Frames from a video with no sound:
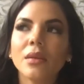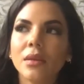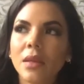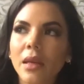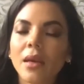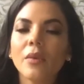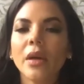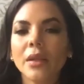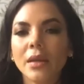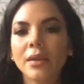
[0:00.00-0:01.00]
take
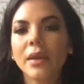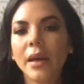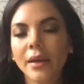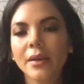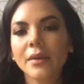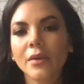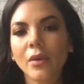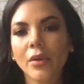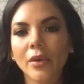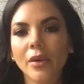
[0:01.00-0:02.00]
away the darkest
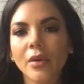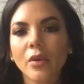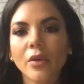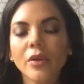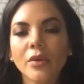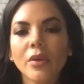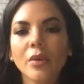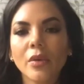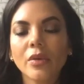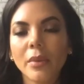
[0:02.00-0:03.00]
color.
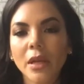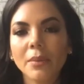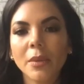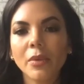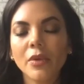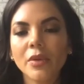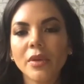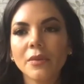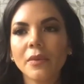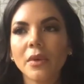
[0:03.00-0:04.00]
Also many people use
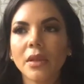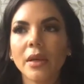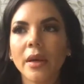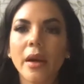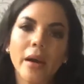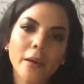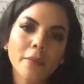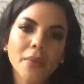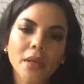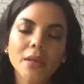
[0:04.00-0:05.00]
it in the
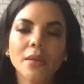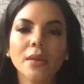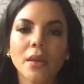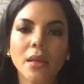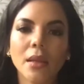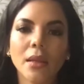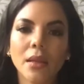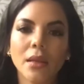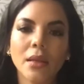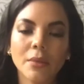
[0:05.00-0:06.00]
armpits
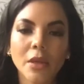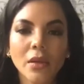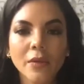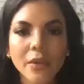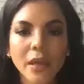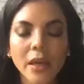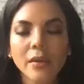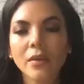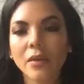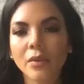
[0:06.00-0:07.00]
and in the middle of the
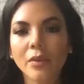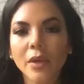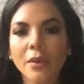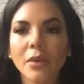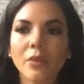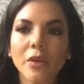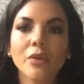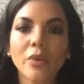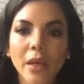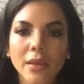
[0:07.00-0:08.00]
legs because we
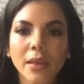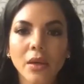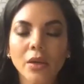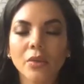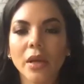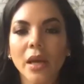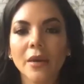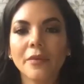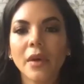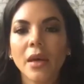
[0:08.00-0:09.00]
sweat a lot. We have